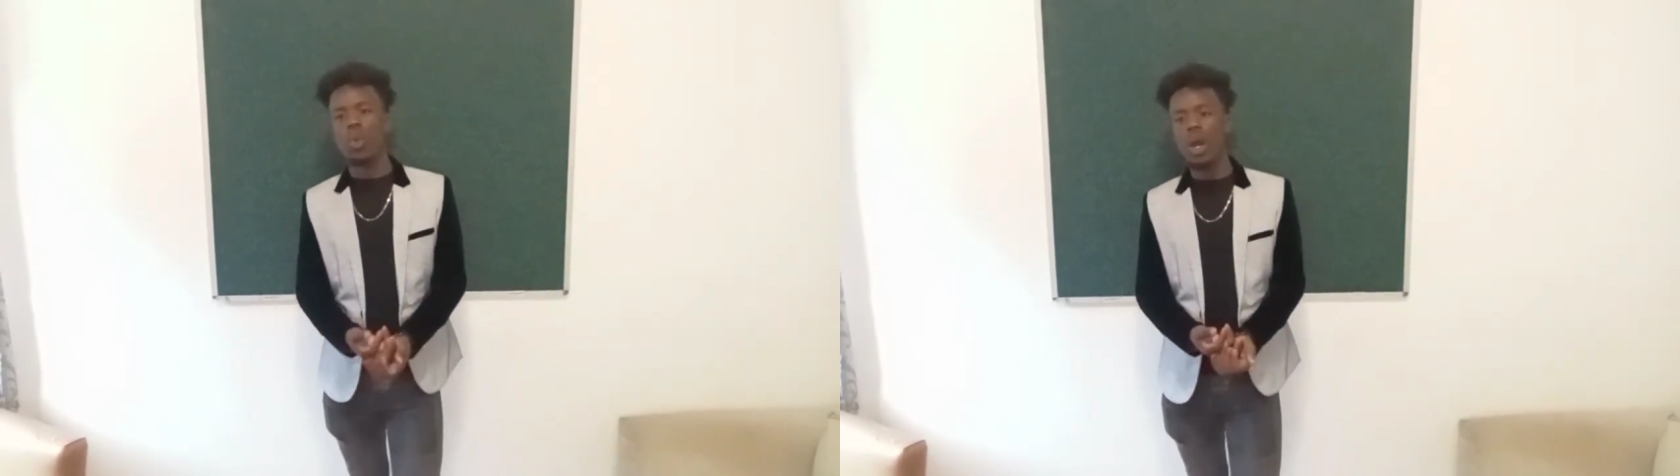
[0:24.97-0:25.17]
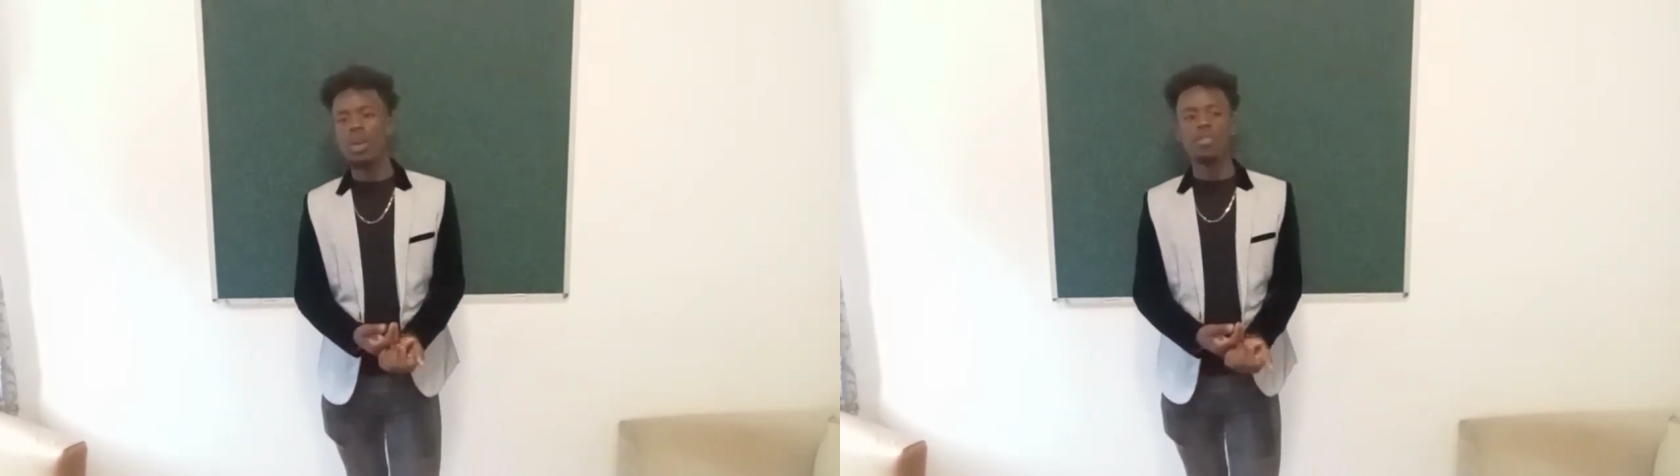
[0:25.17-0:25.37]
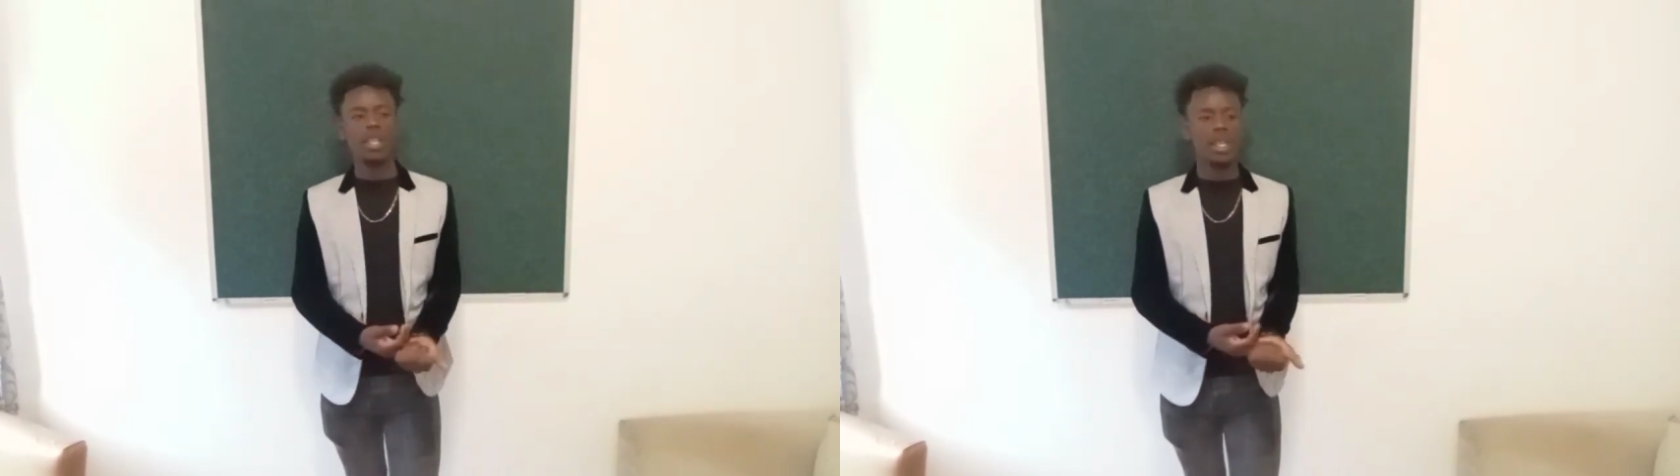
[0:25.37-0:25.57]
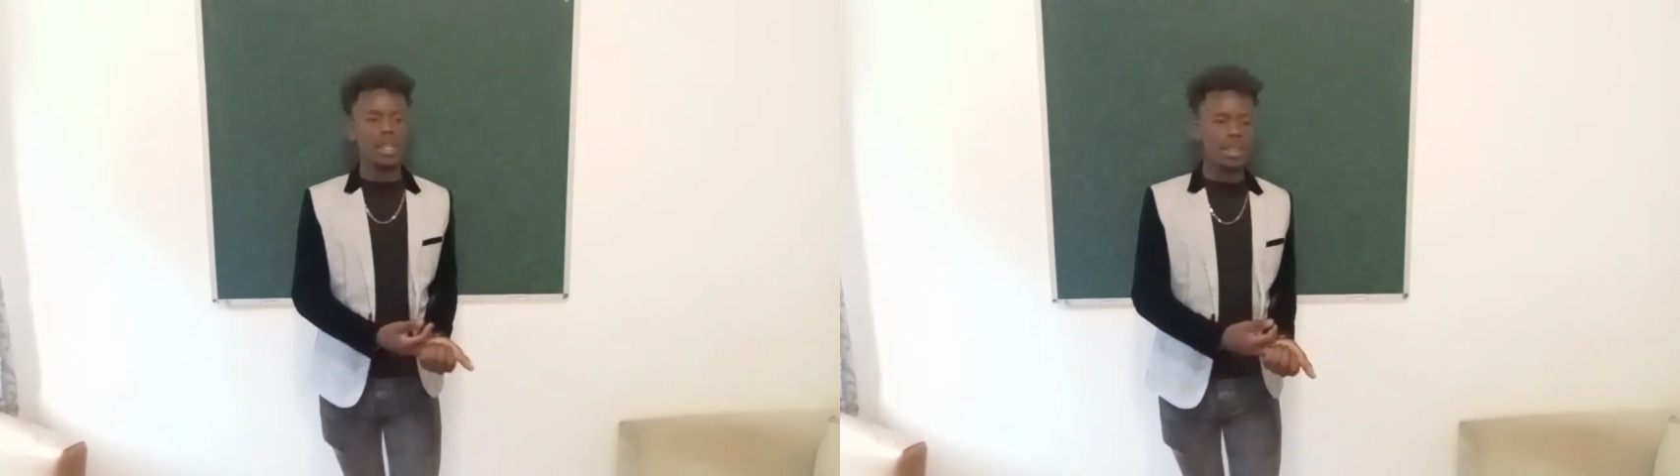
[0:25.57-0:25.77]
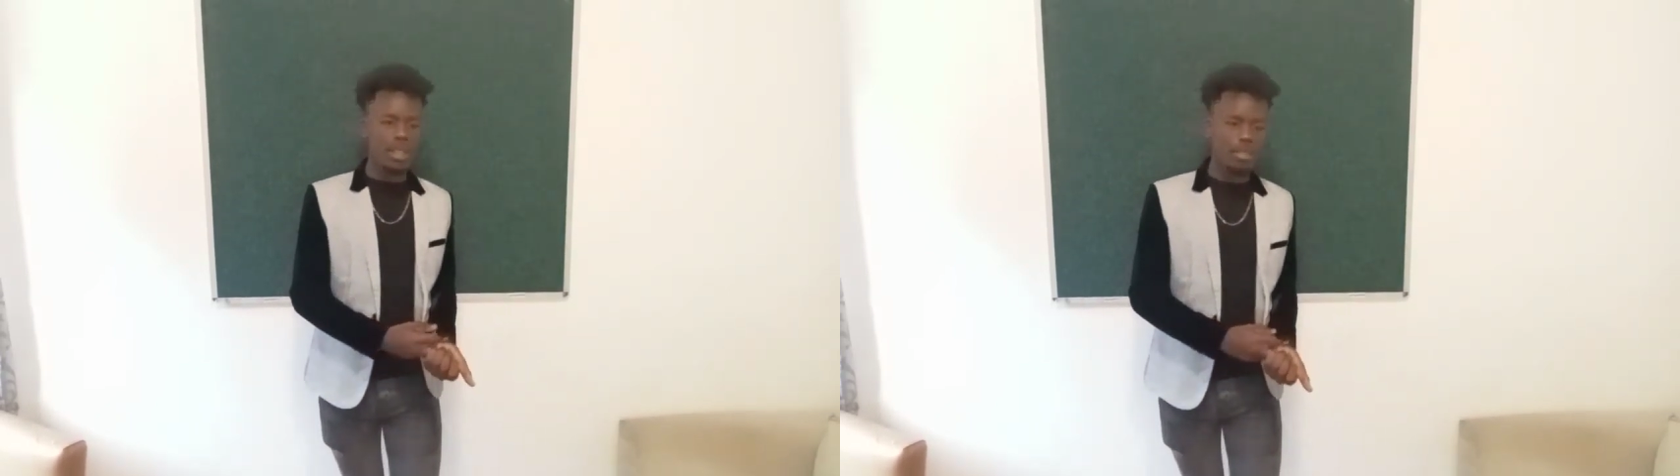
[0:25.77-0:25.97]
one of
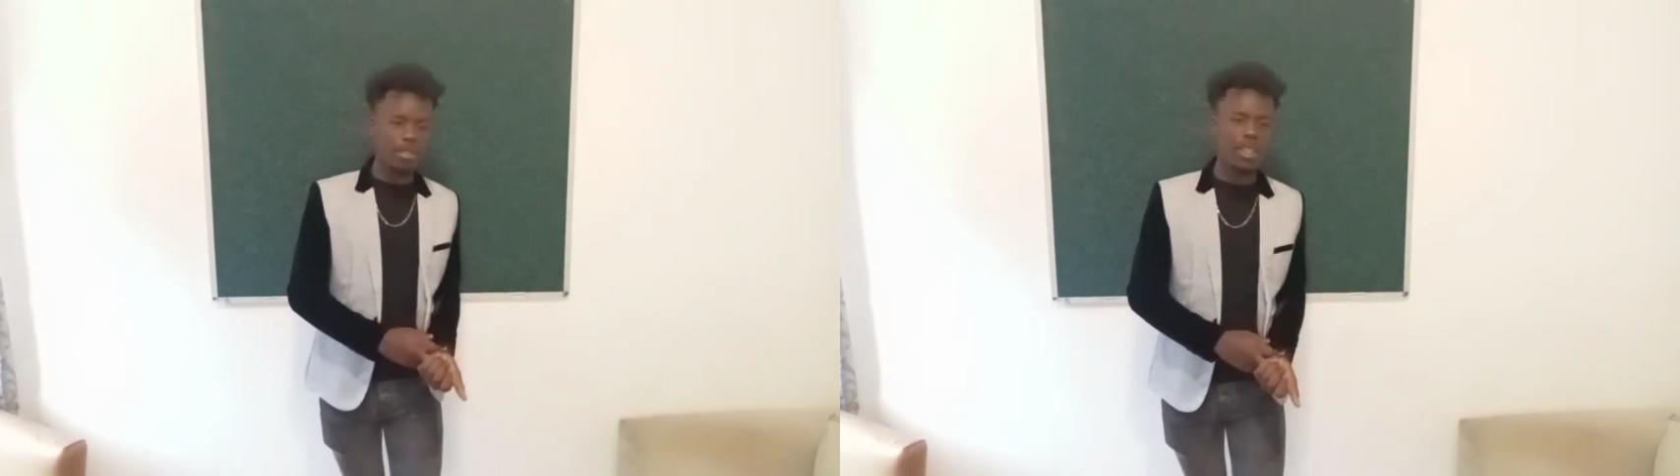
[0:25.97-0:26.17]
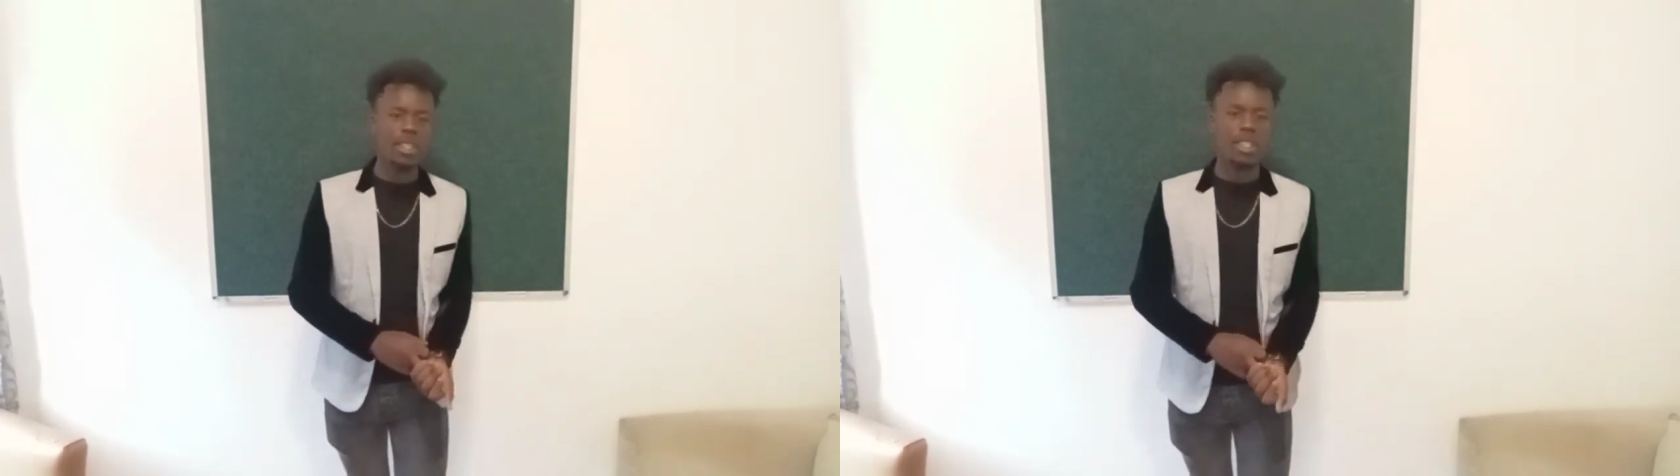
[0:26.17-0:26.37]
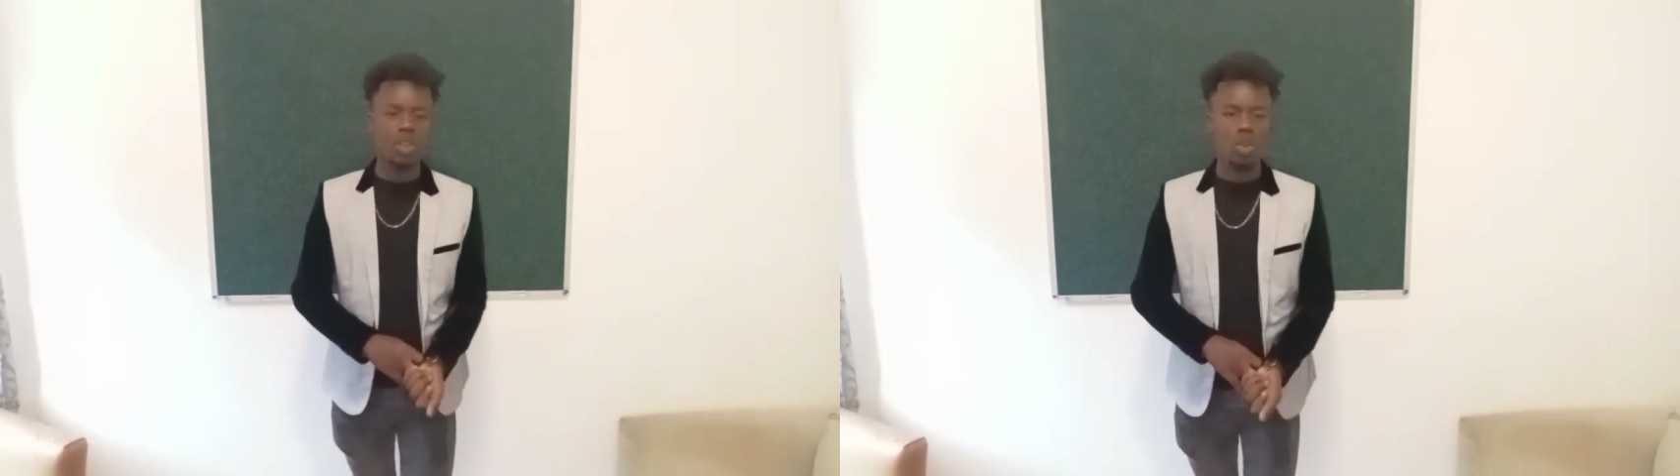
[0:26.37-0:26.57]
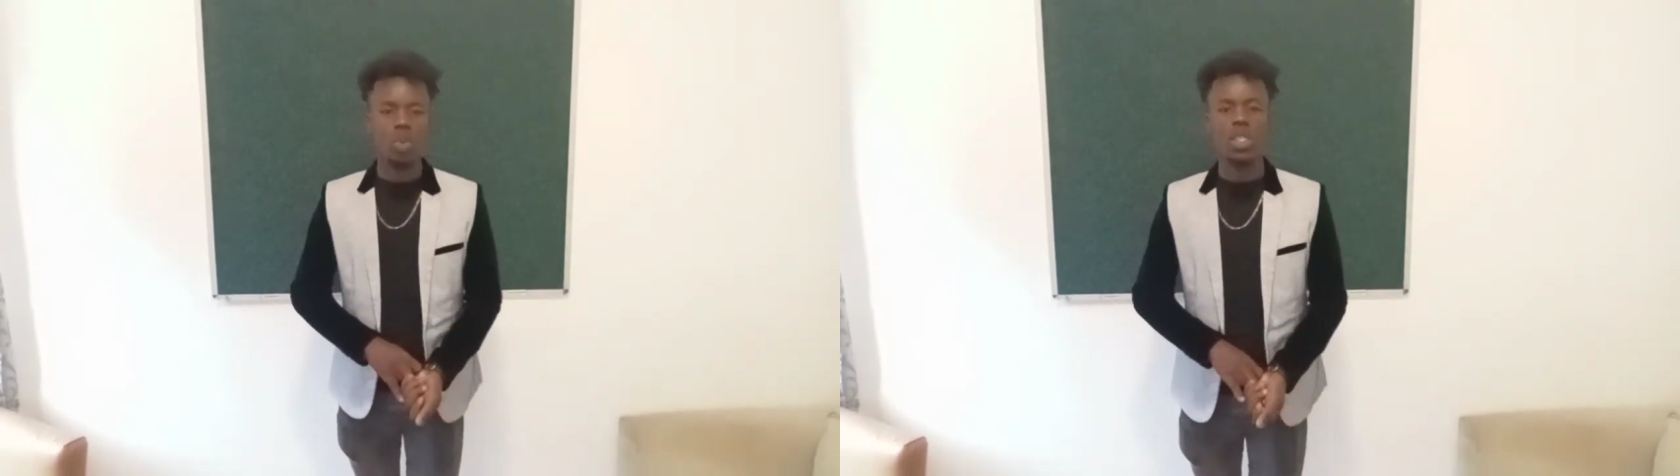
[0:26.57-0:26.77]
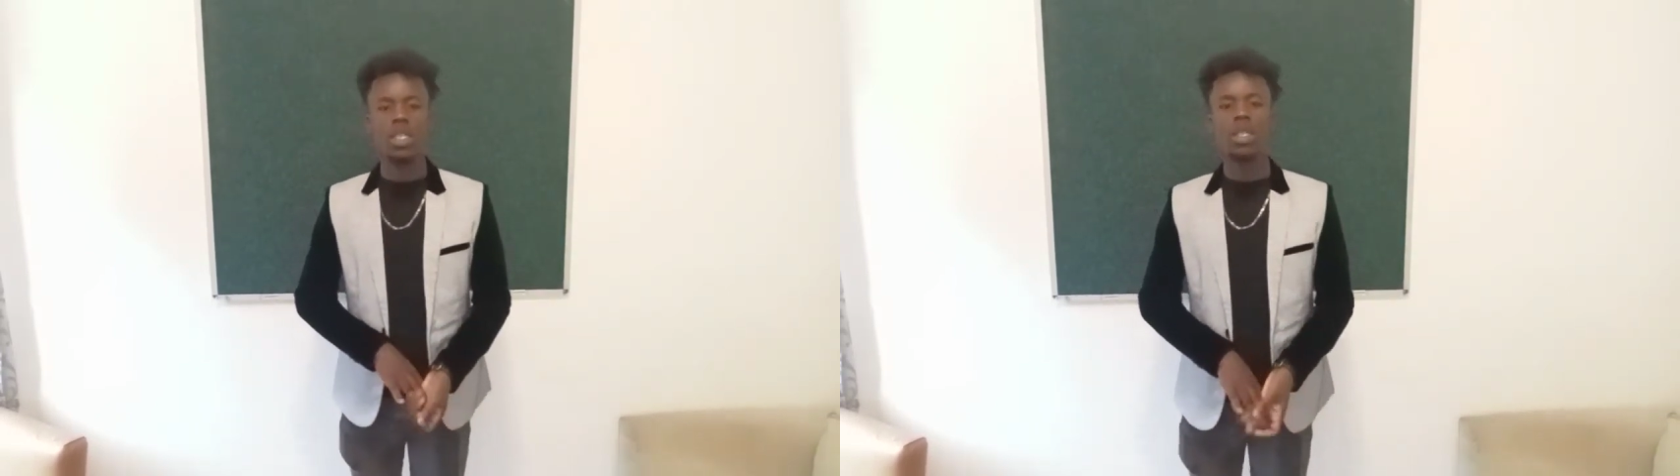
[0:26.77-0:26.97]
the invented
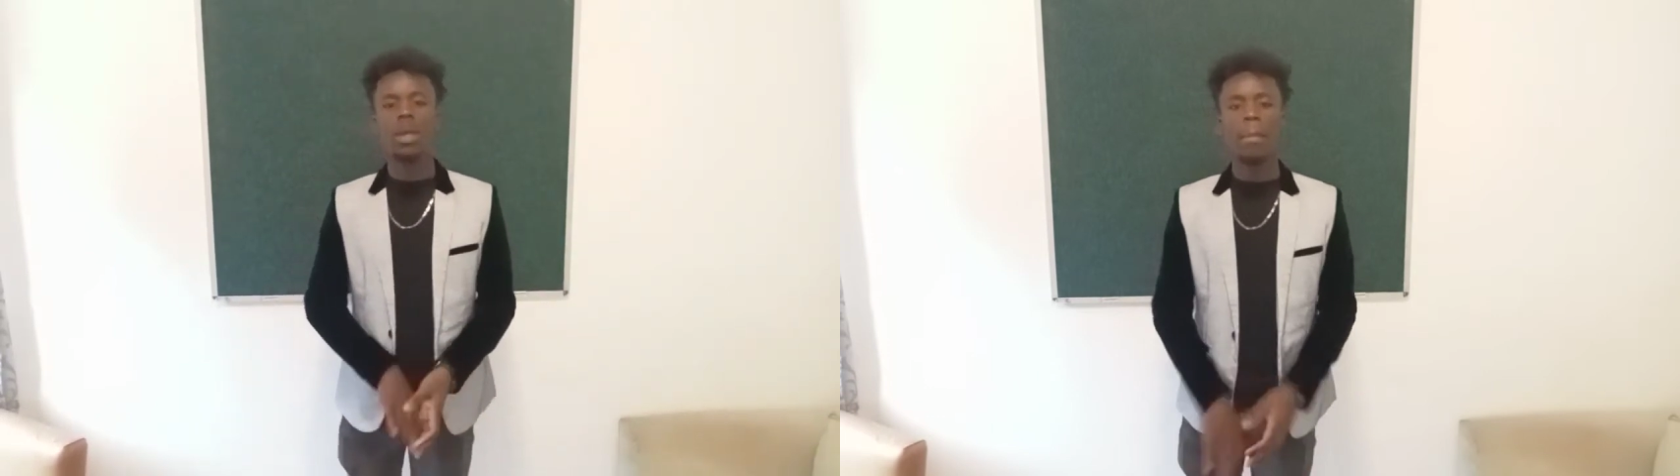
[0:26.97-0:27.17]
technology